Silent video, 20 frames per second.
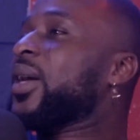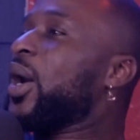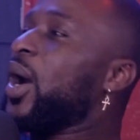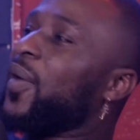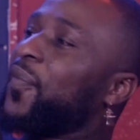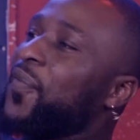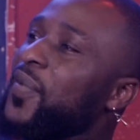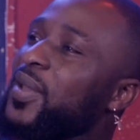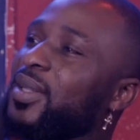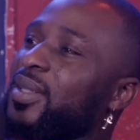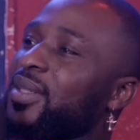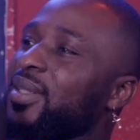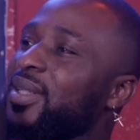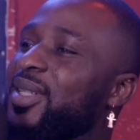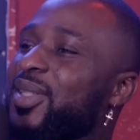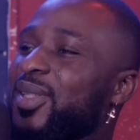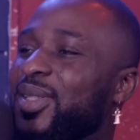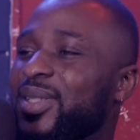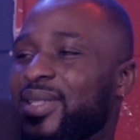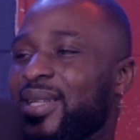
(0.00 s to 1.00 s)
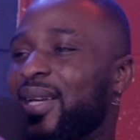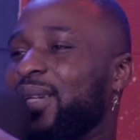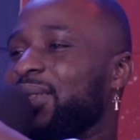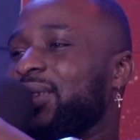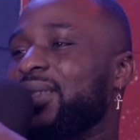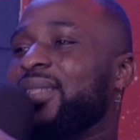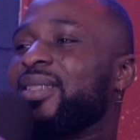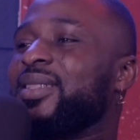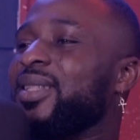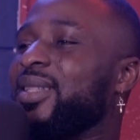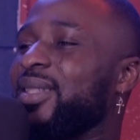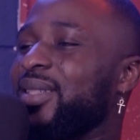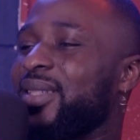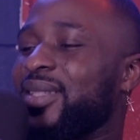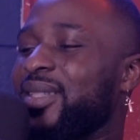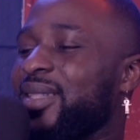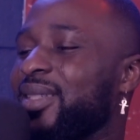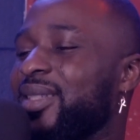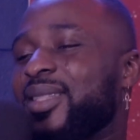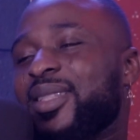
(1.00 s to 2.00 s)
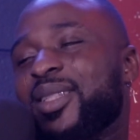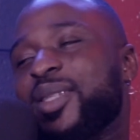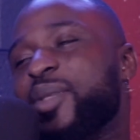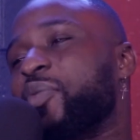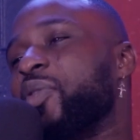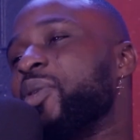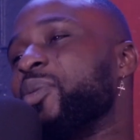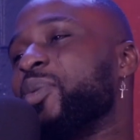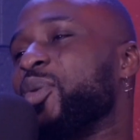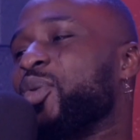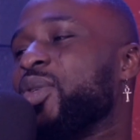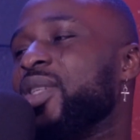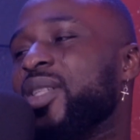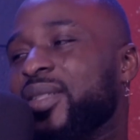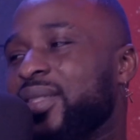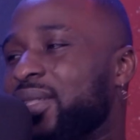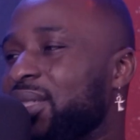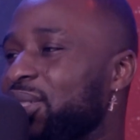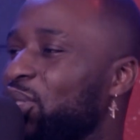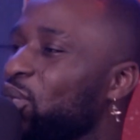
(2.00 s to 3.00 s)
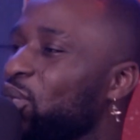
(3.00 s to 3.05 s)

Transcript: I think. Listen, there's a difference between a